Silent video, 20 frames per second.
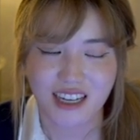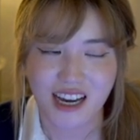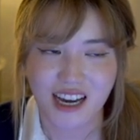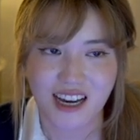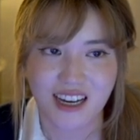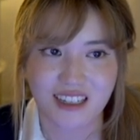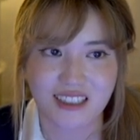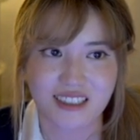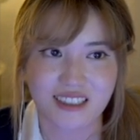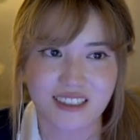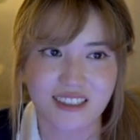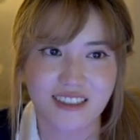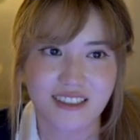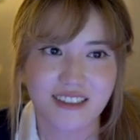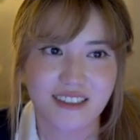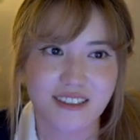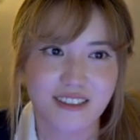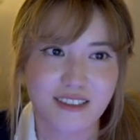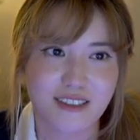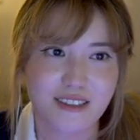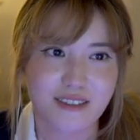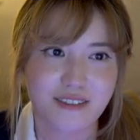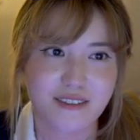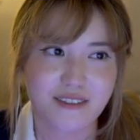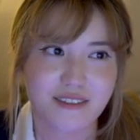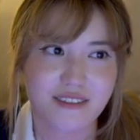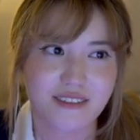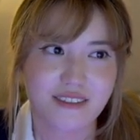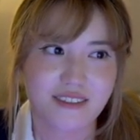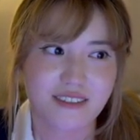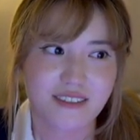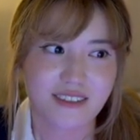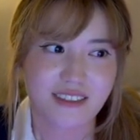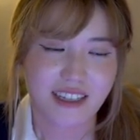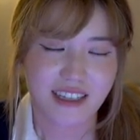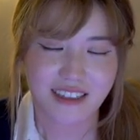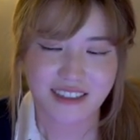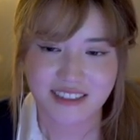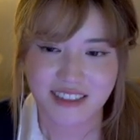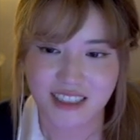and
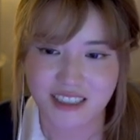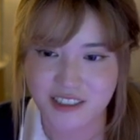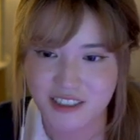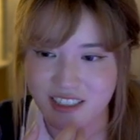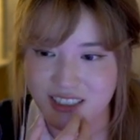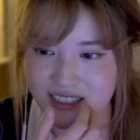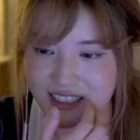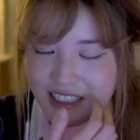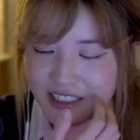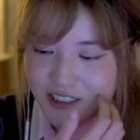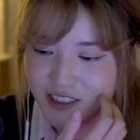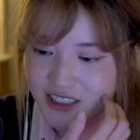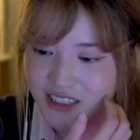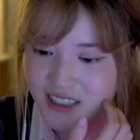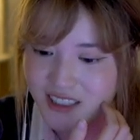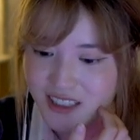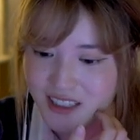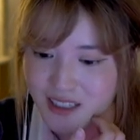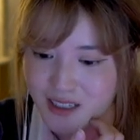etc. etc.